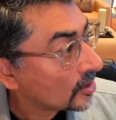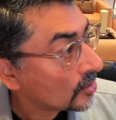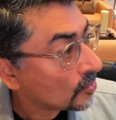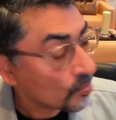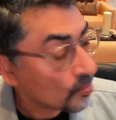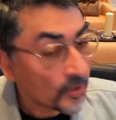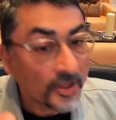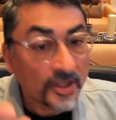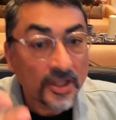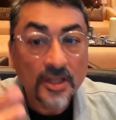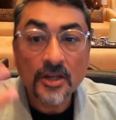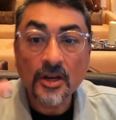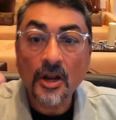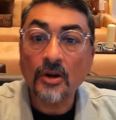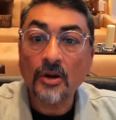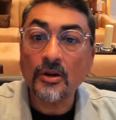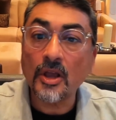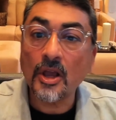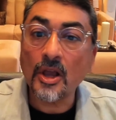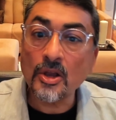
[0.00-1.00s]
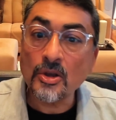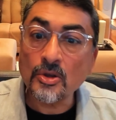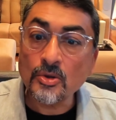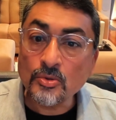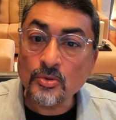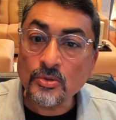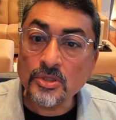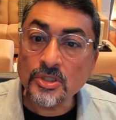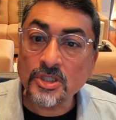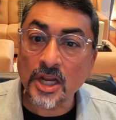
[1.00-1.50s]
within our
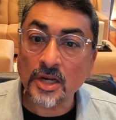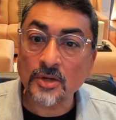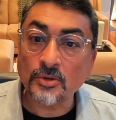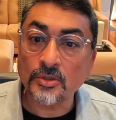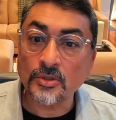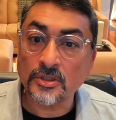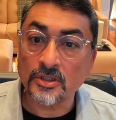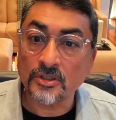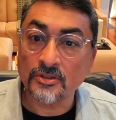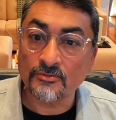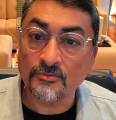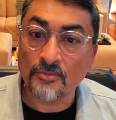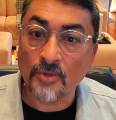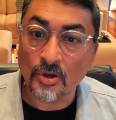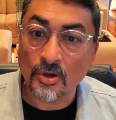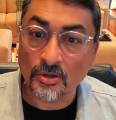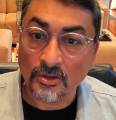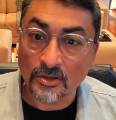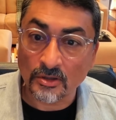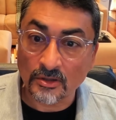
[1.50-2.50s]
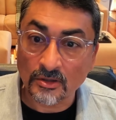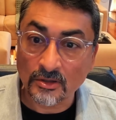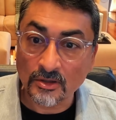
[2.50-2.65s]
own generative model.